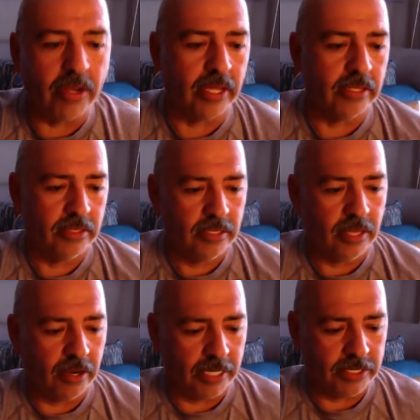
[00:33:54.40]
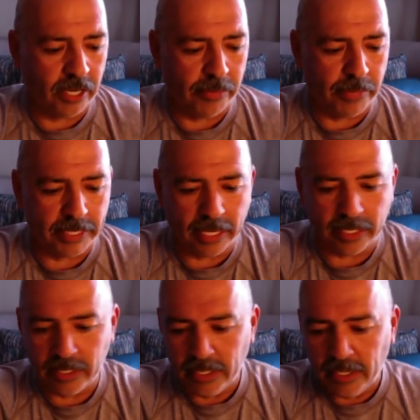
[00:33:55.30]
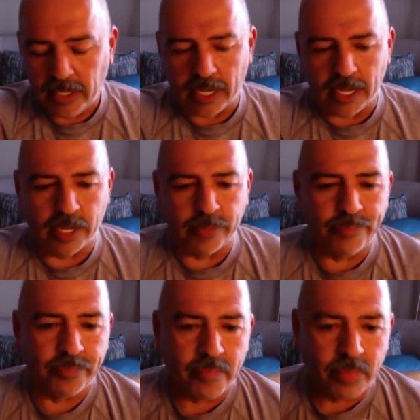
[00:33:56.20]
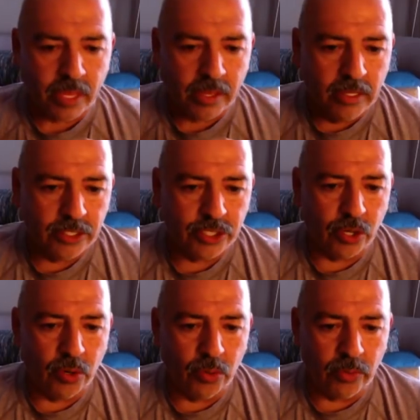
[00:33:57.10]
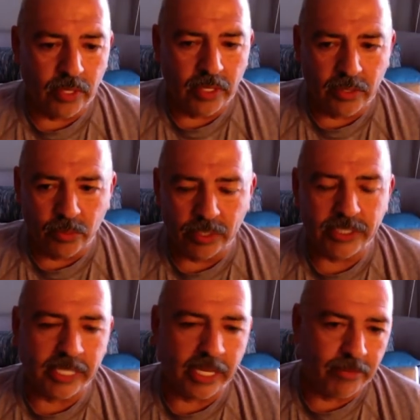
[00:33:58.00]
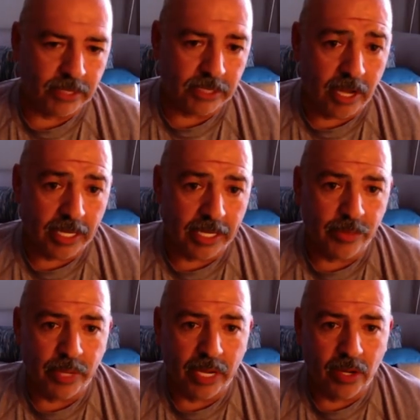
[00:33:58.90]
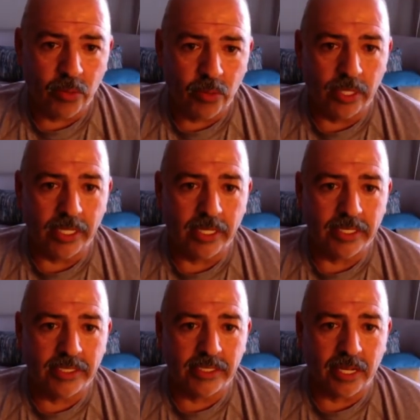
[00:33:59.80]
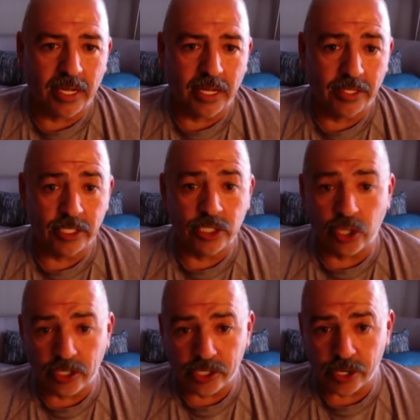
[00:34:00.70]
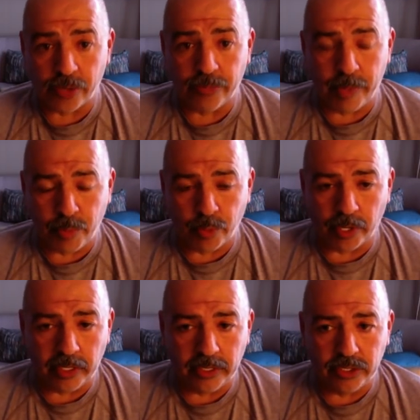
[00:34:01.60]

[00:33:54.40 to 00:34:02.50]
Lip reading: Okay. All right. Sorry about that. So what Steve was talking about was the search term report.